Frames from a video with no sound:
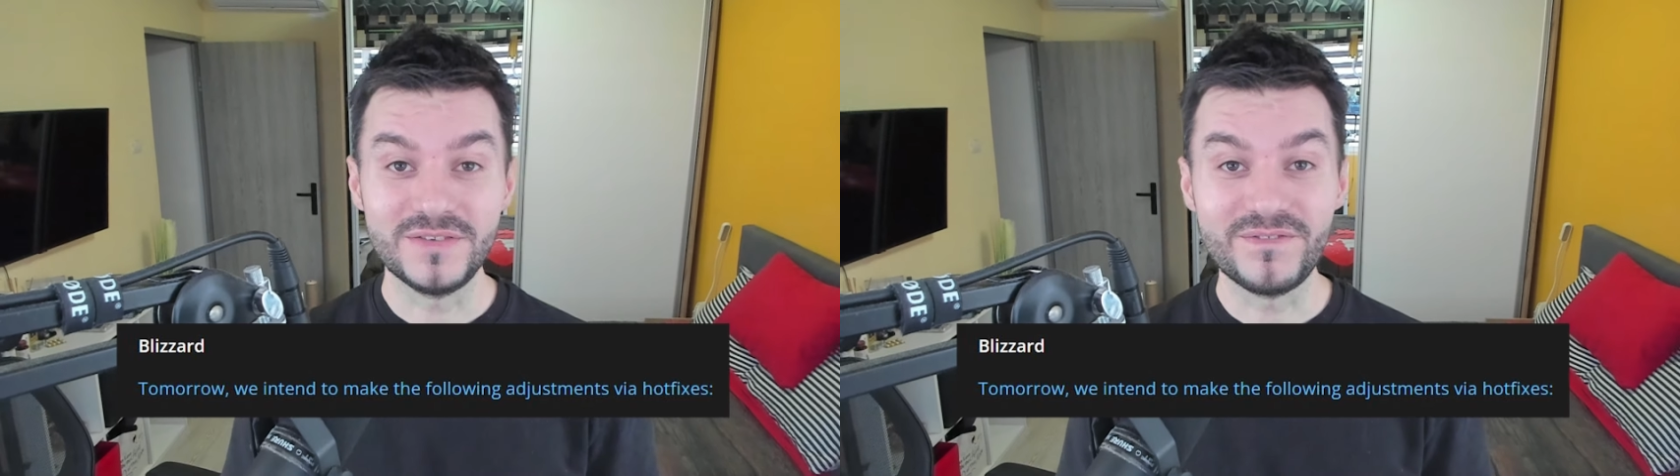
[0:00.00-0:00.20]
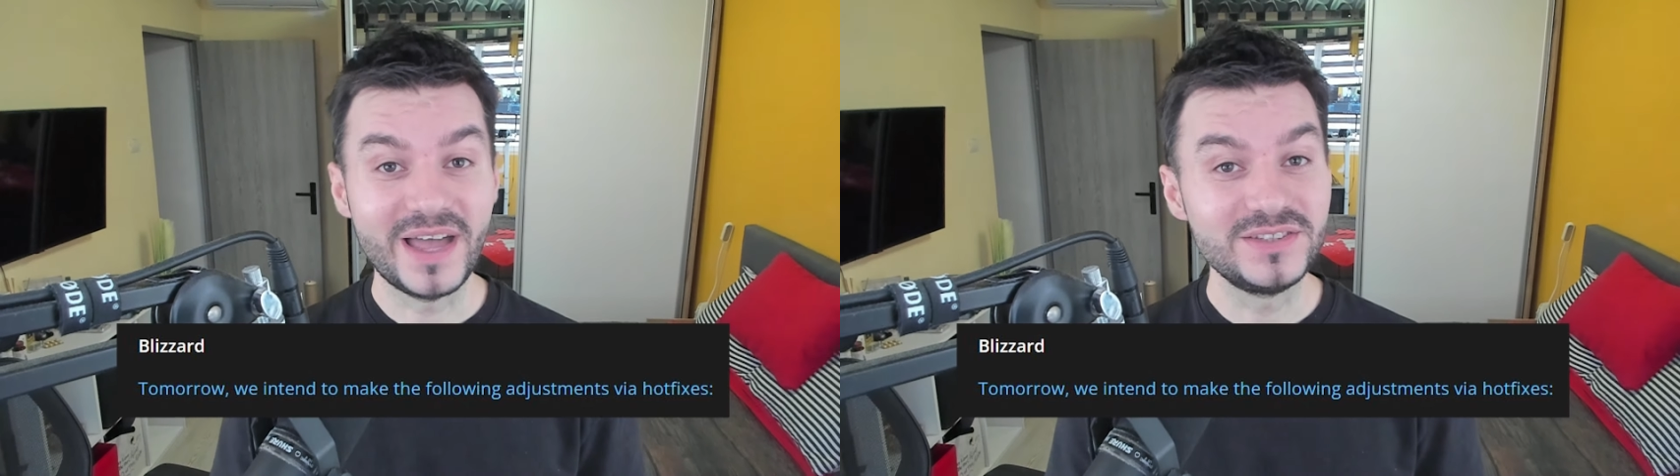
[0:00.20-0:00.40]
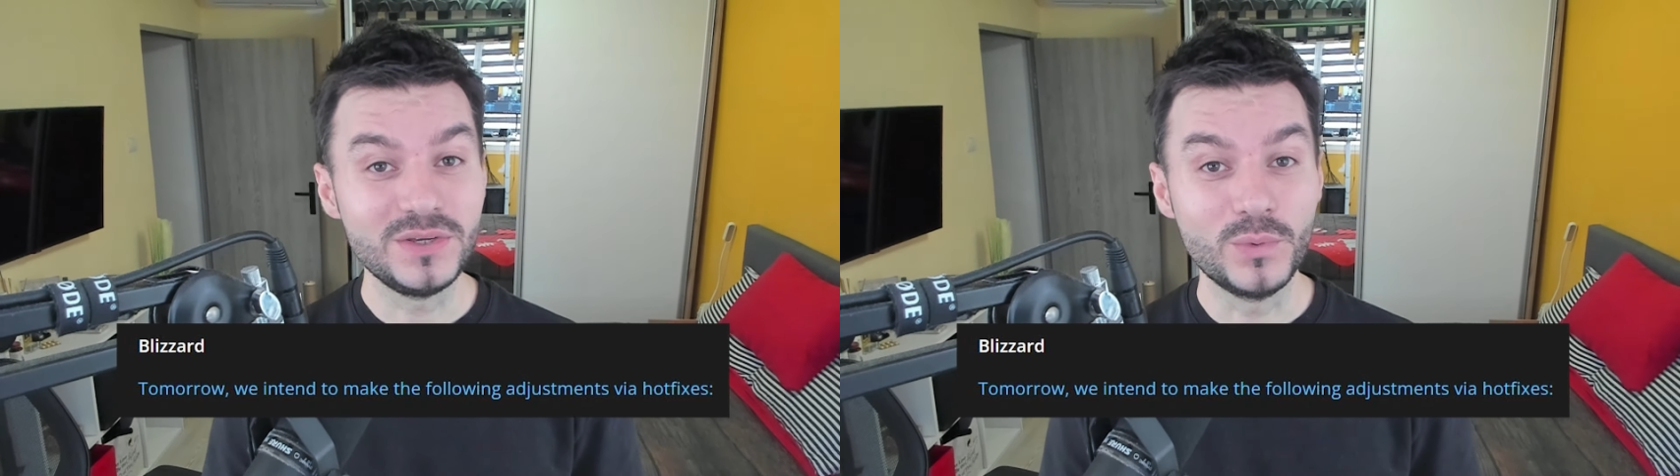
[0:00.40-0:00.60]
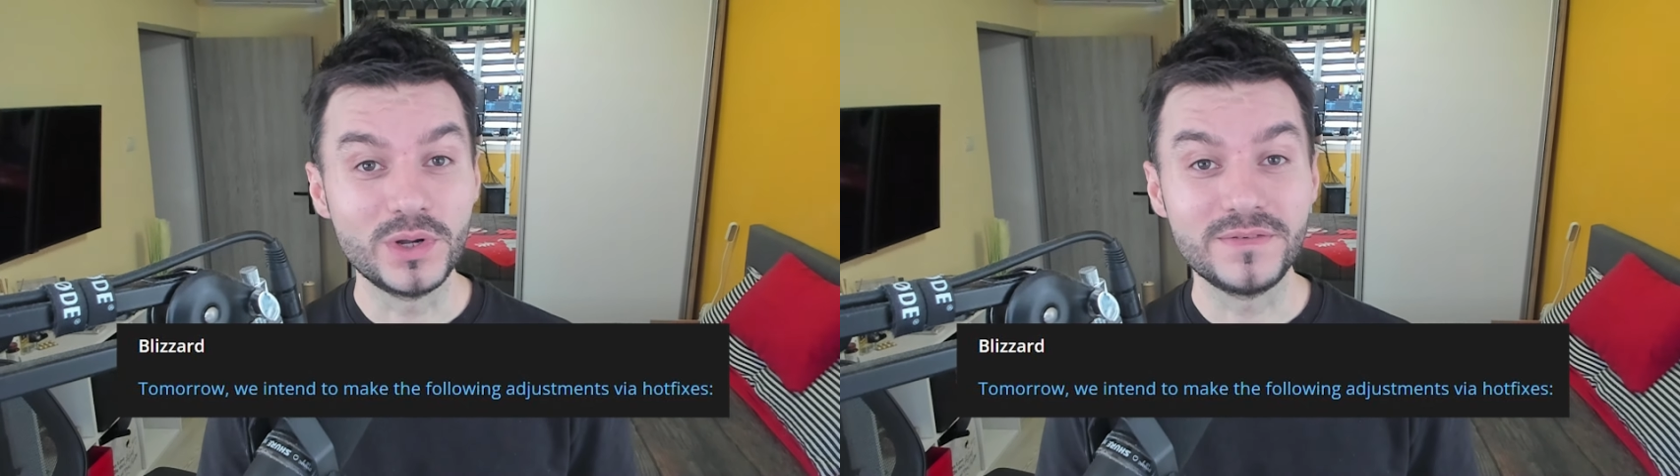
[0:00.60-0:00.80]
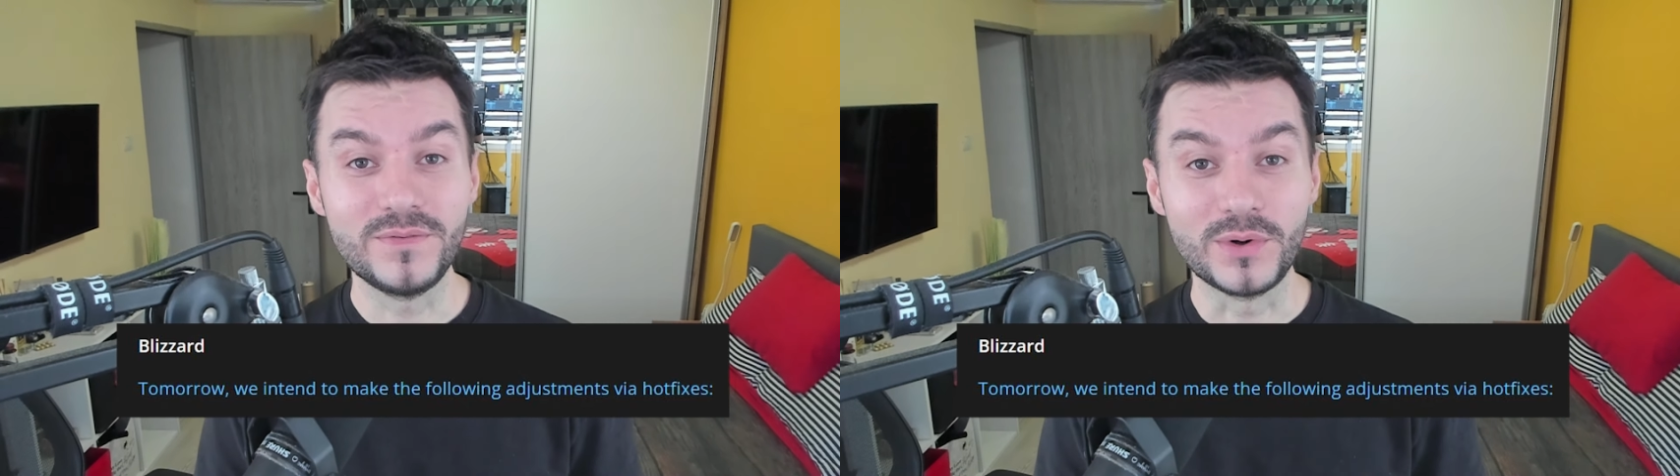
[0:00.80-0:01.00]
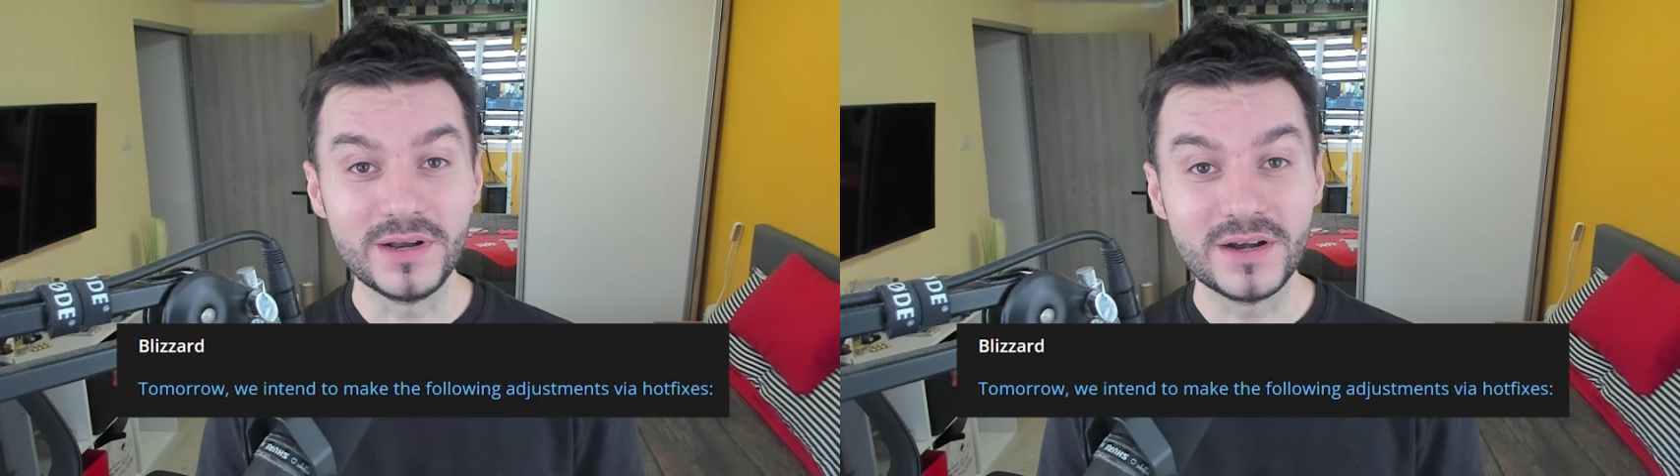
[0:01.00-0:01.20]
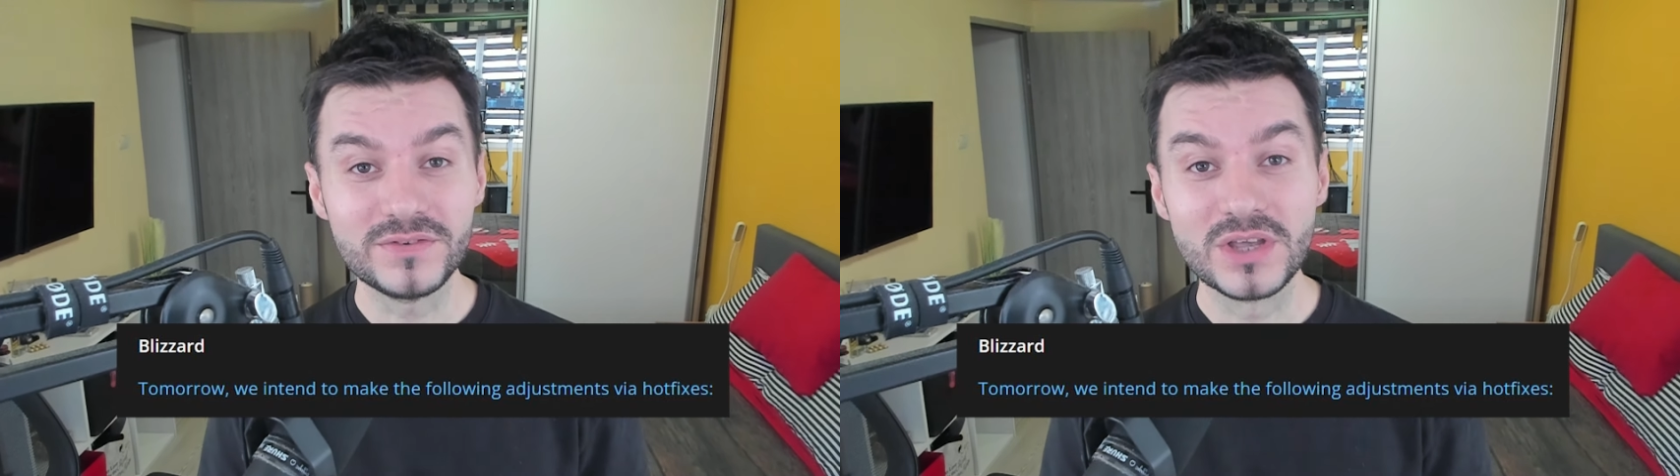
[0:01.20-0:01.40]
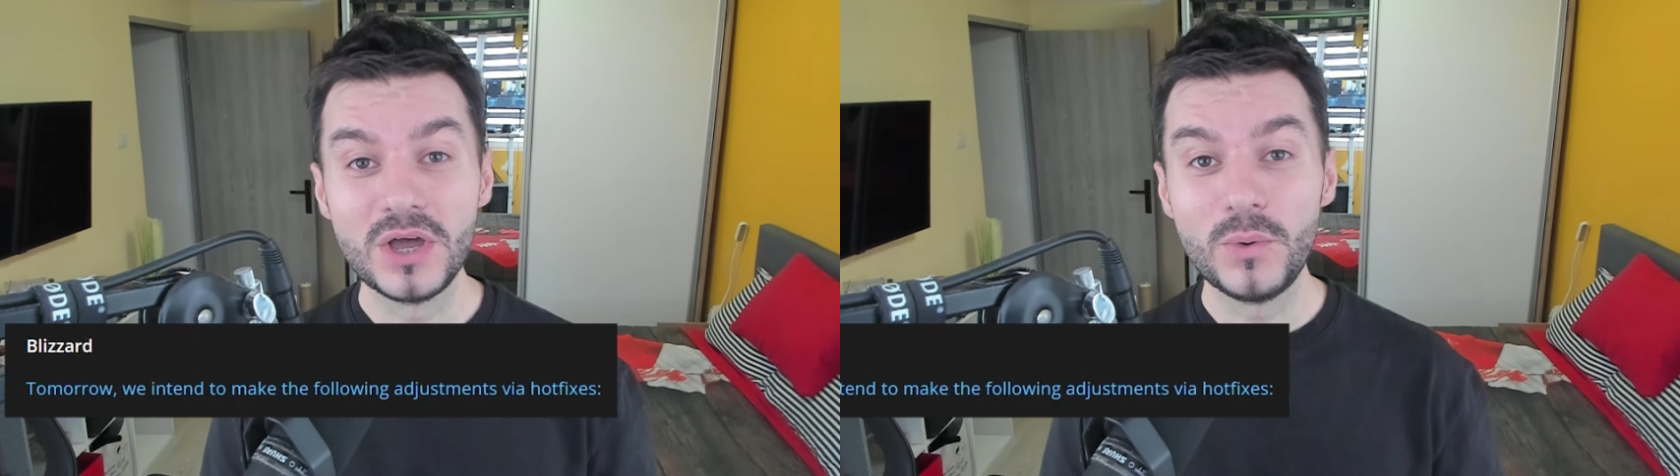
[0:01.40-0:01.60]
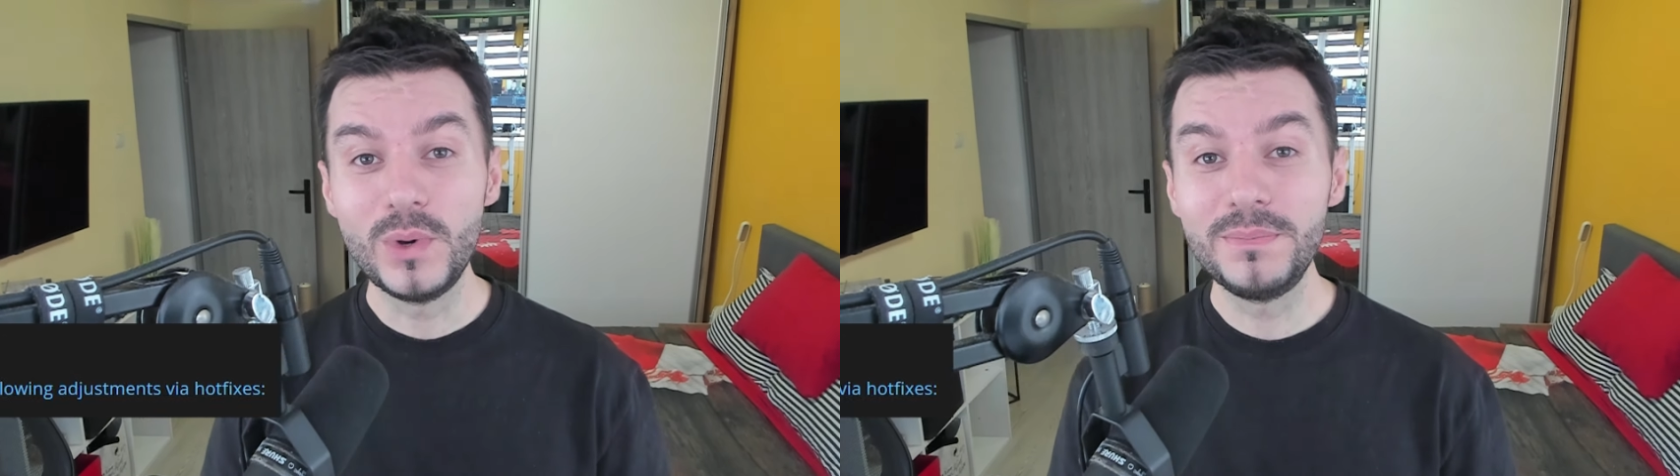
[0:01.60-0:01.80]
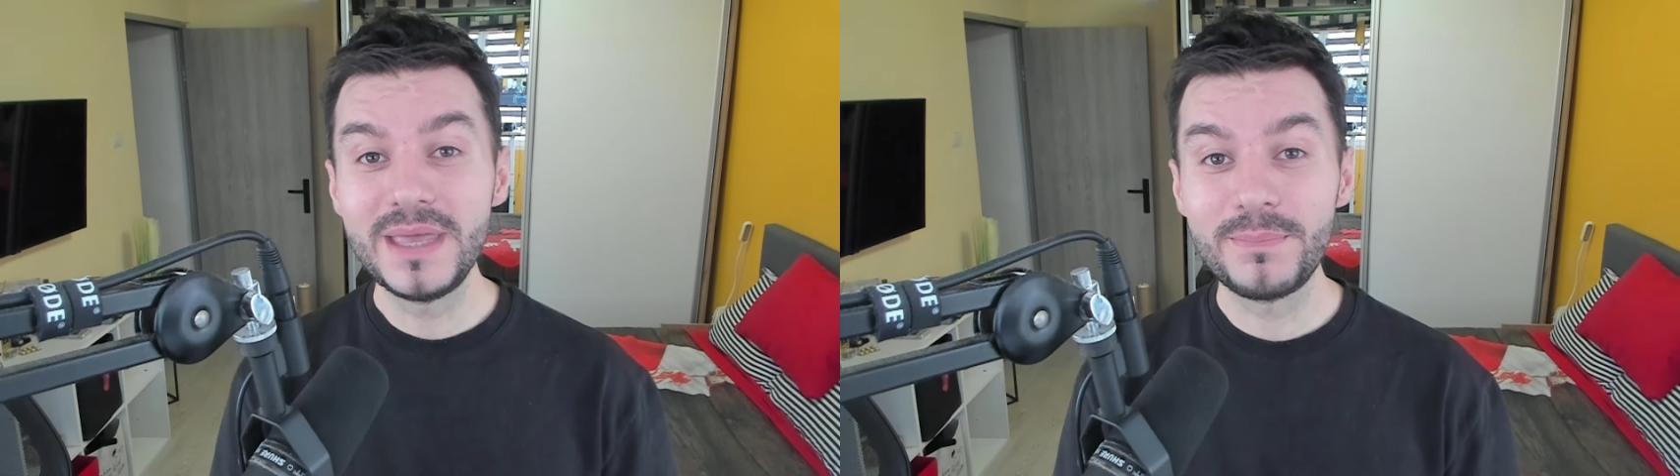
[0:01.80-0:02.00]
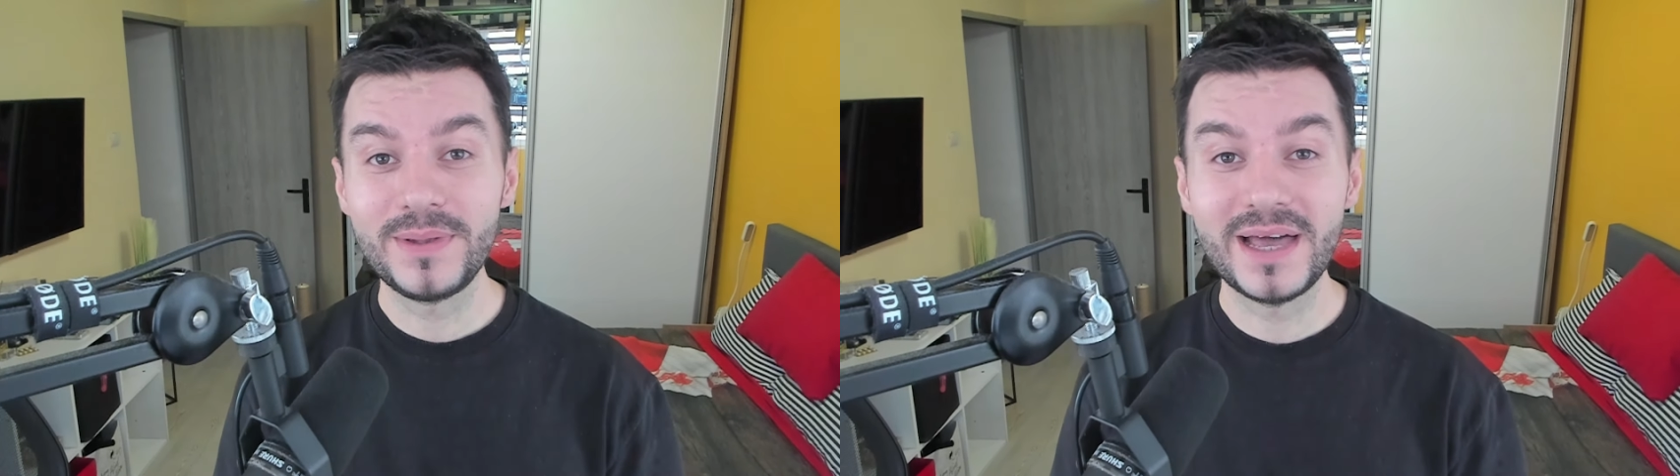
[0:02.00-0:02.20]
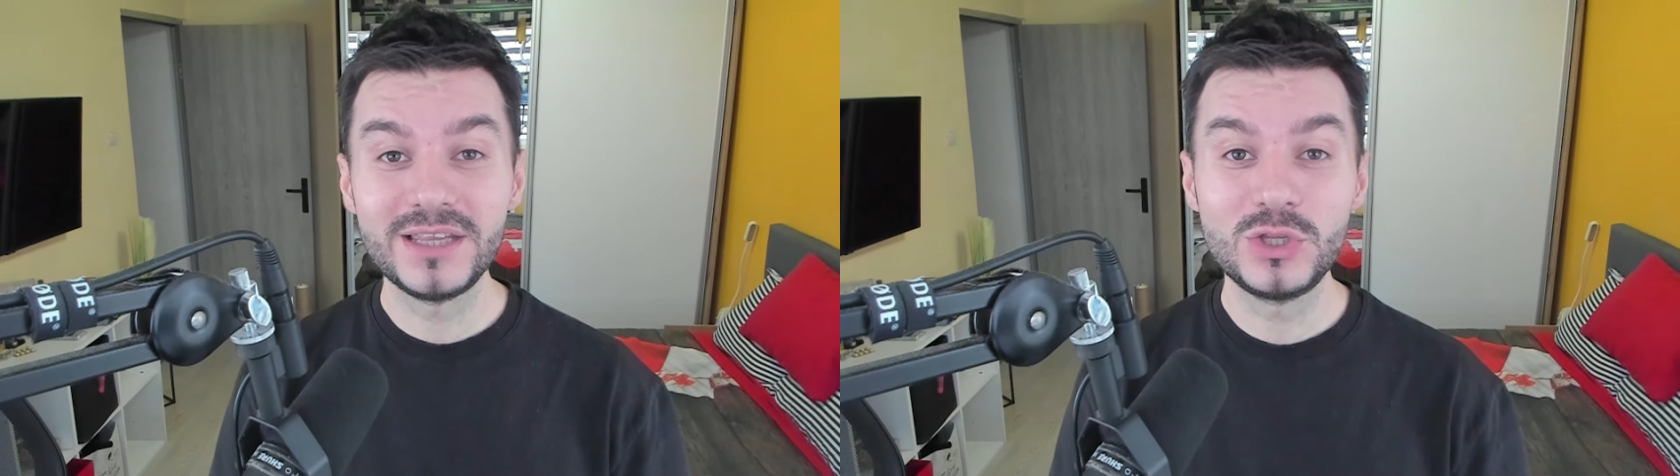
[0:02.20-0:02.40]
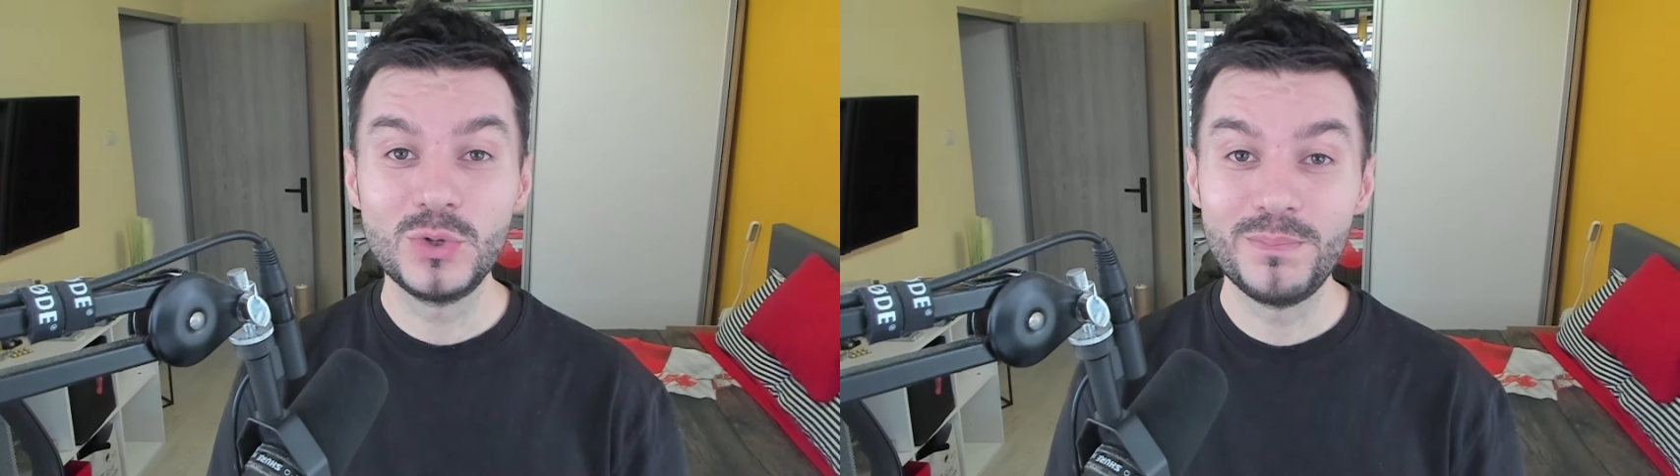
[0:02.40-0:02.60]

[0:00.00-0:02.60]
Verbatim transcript: a fancy word for nerfs, will be applied to